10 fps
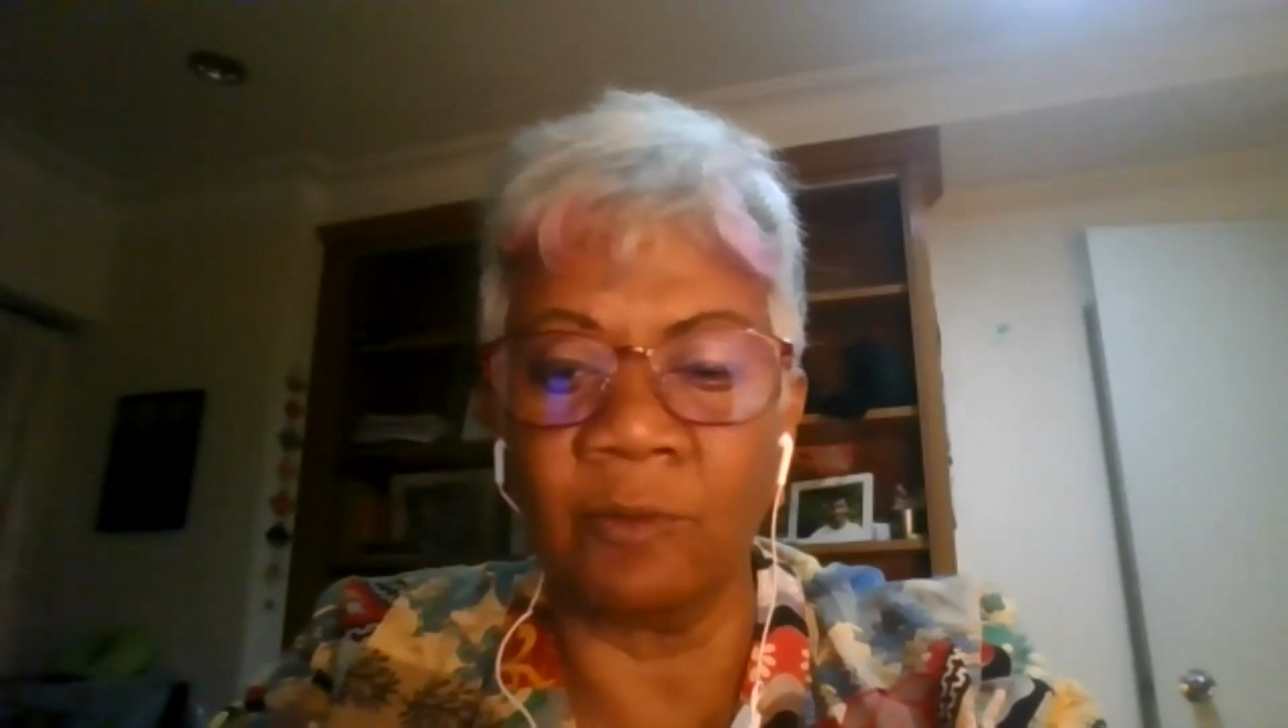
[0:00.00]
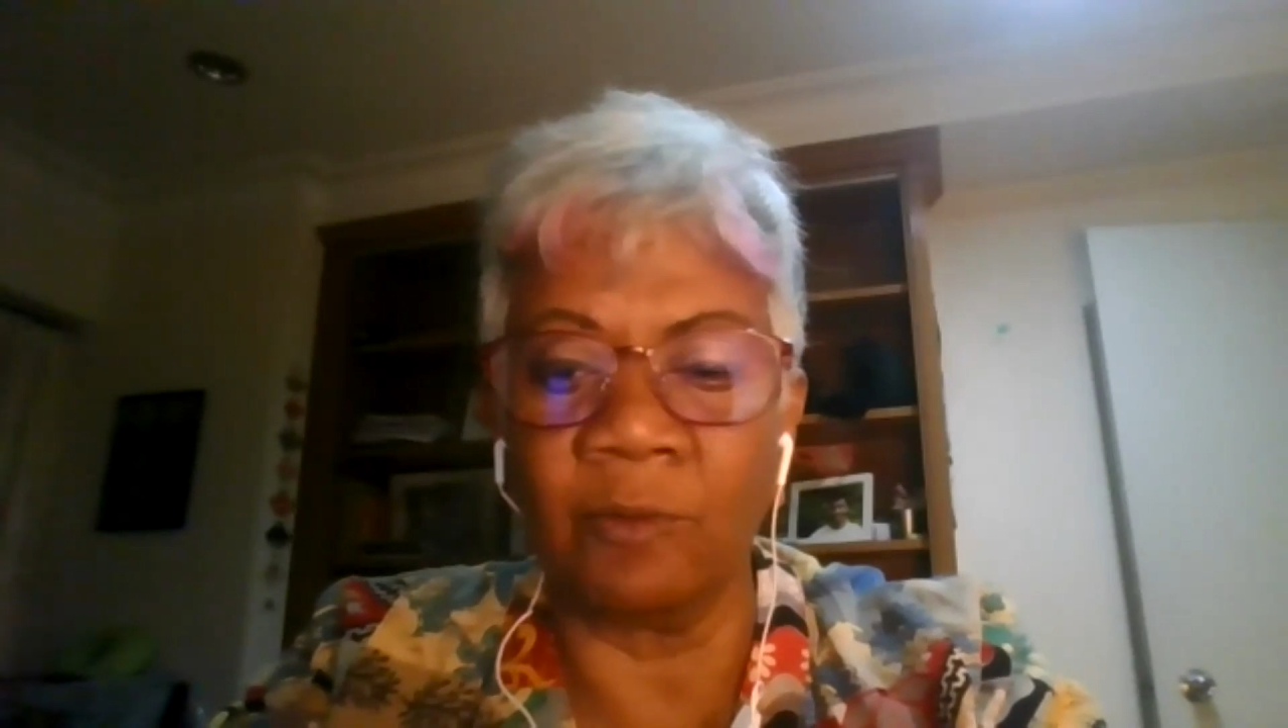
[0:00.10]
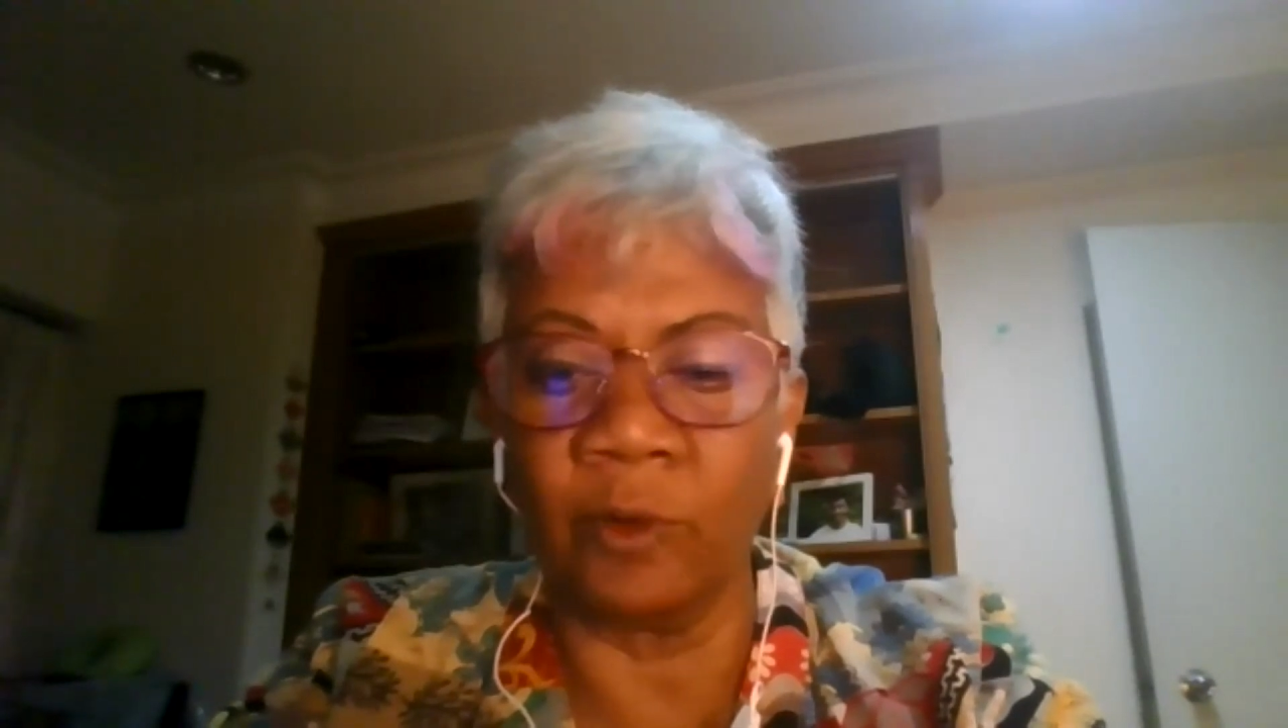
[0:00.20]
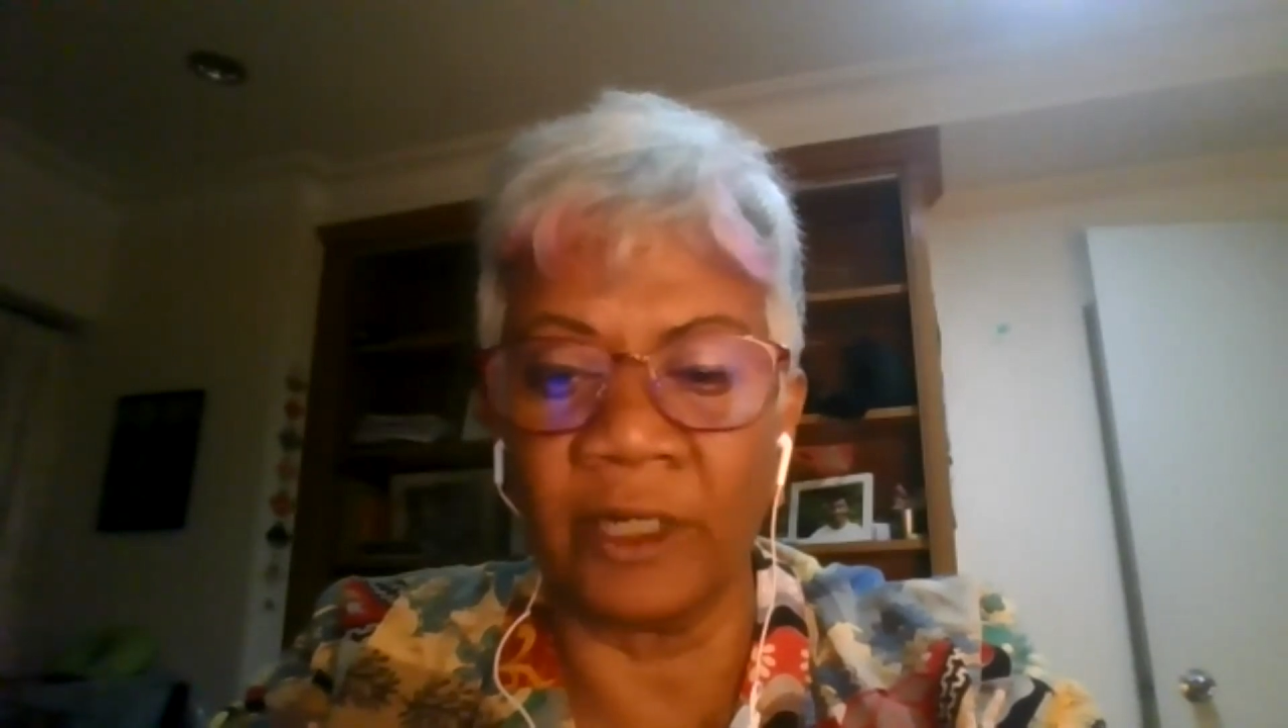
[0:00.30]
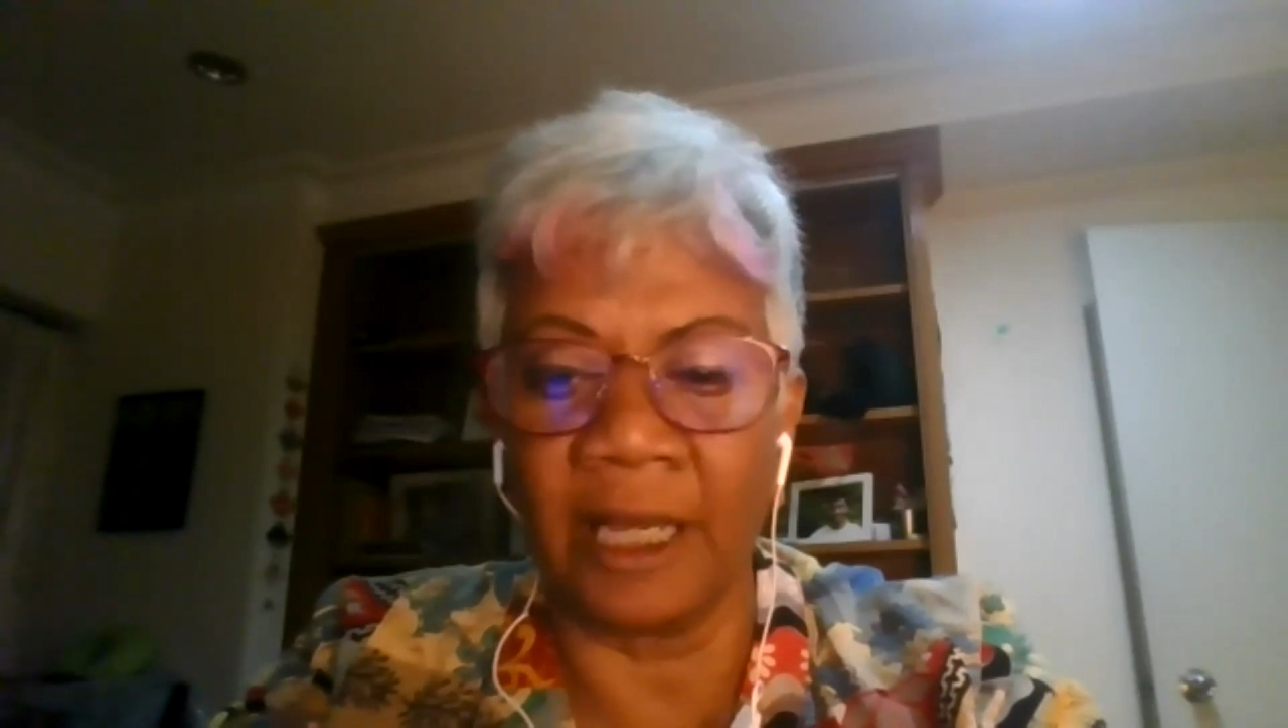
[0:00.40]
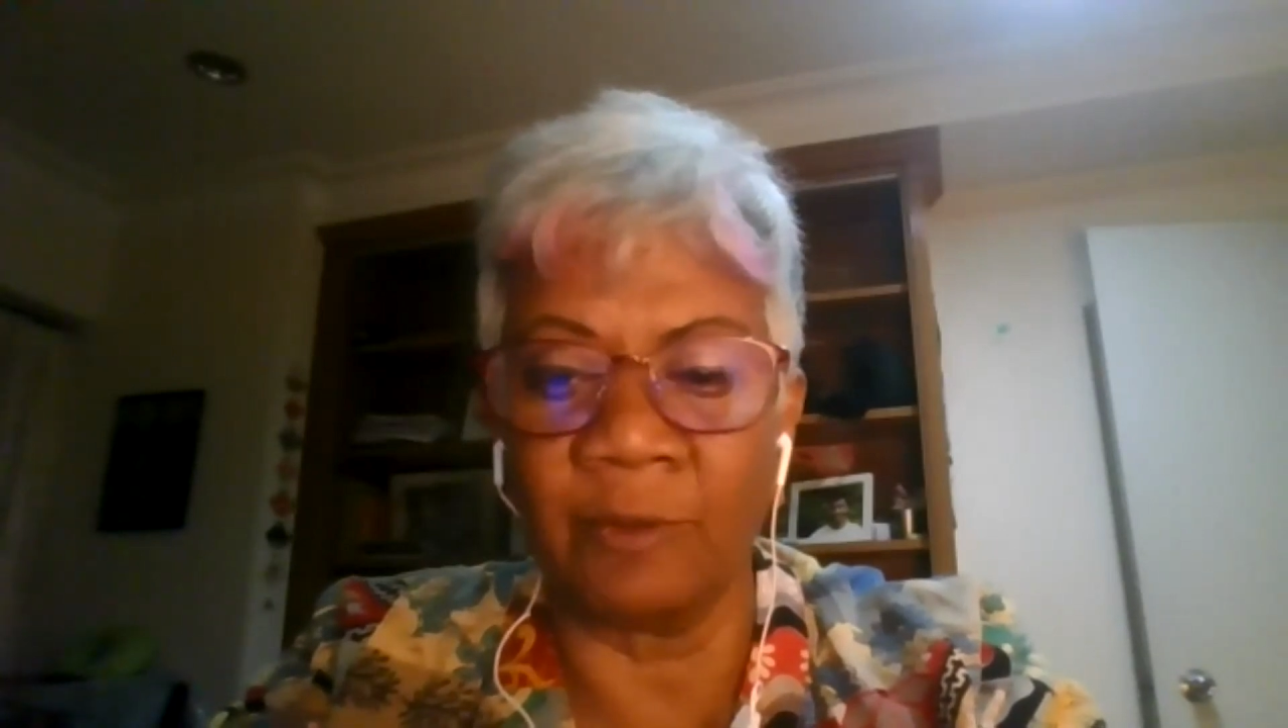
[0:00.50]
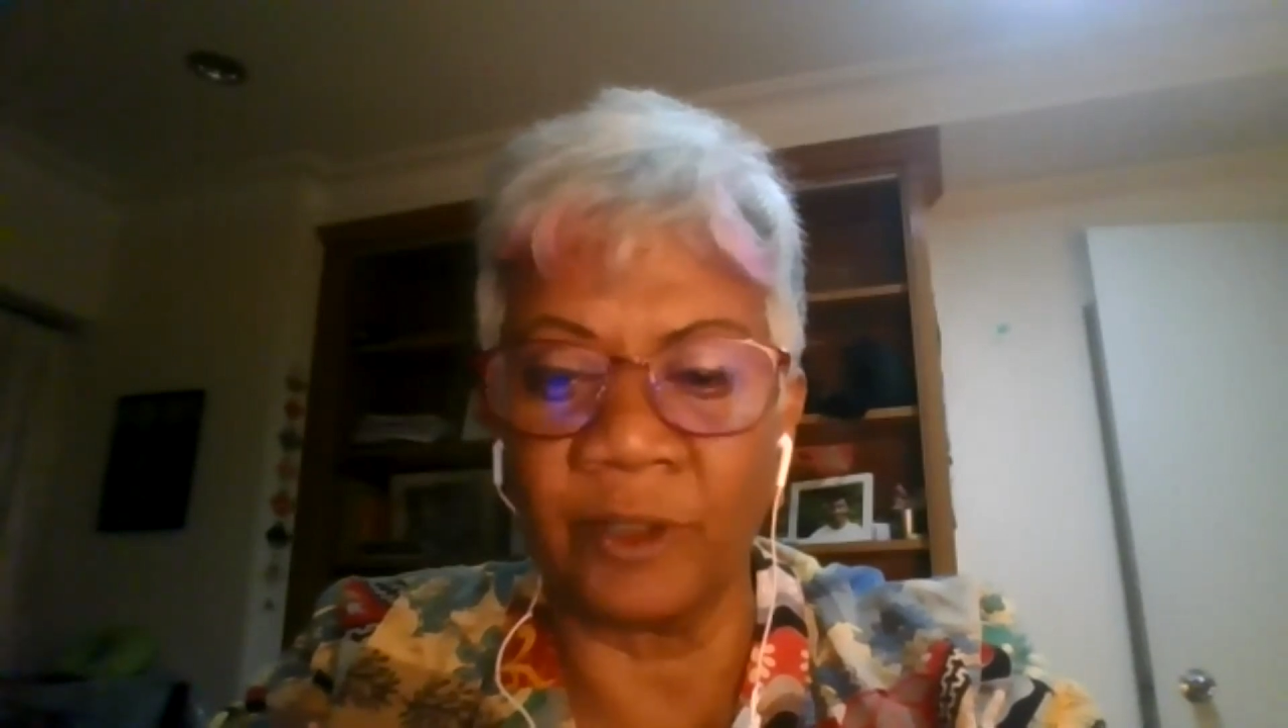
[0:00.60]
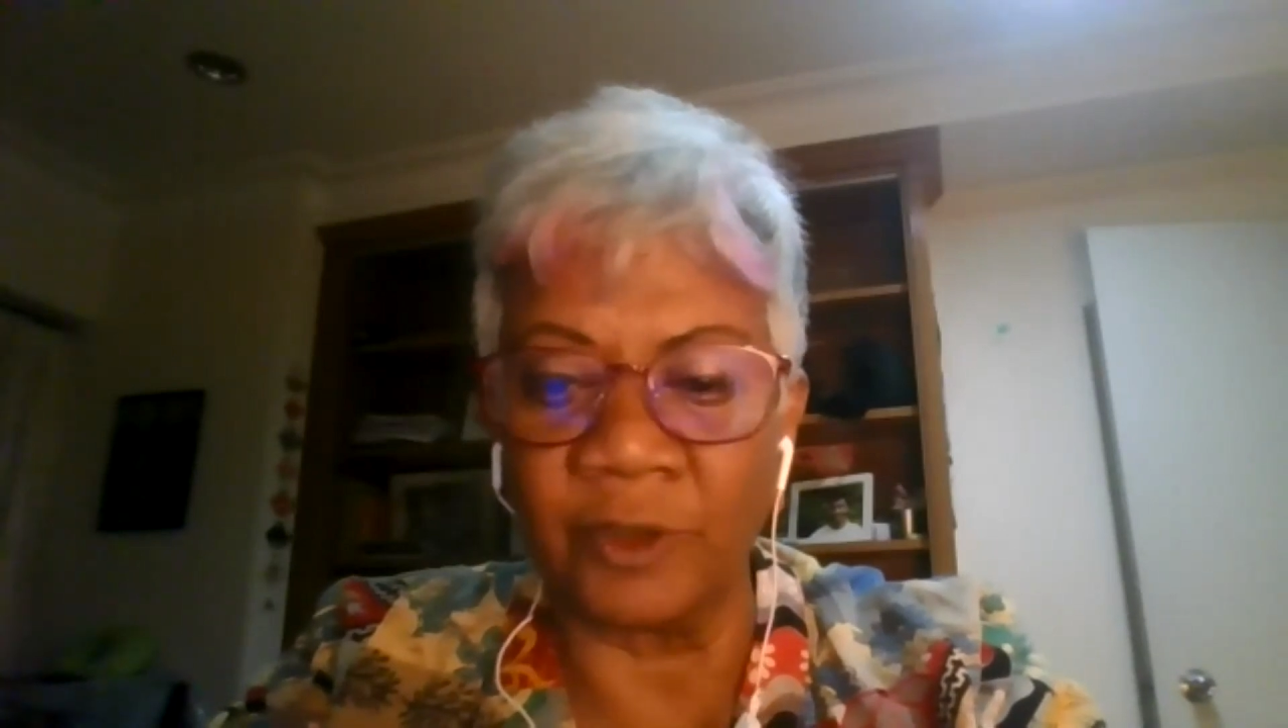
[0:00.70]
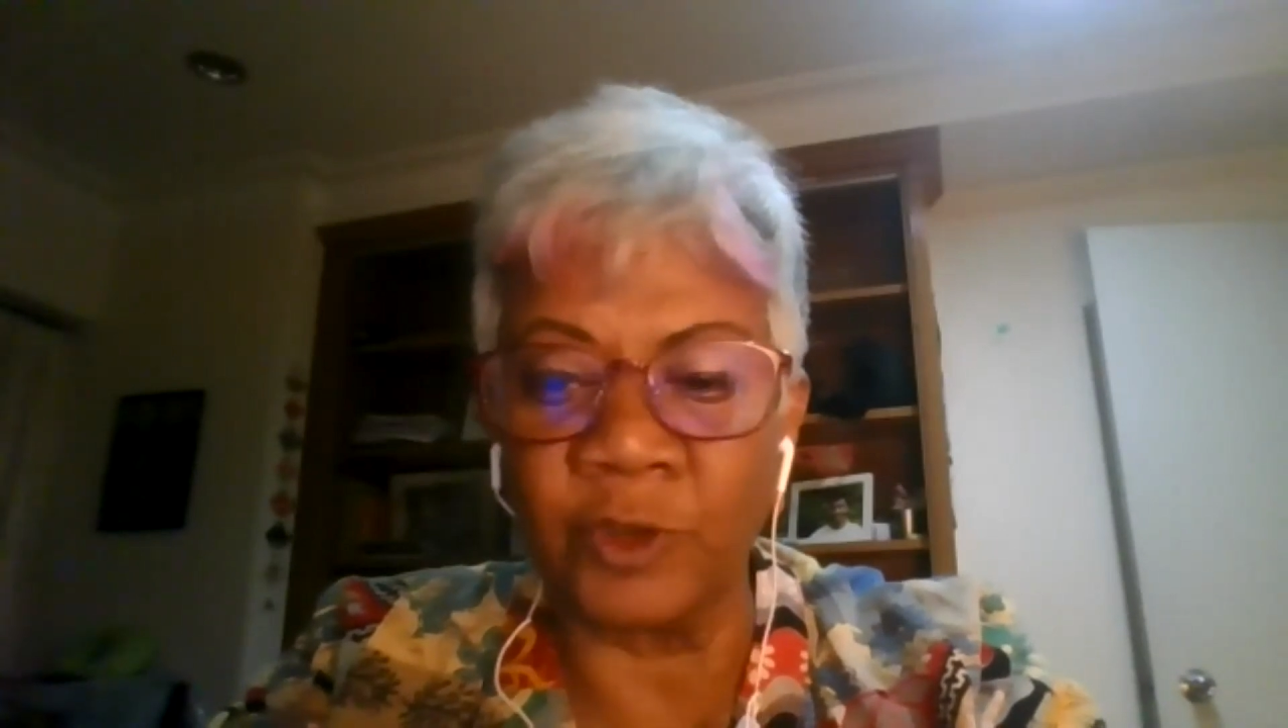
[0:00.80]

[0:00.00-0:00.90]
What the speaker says: what I will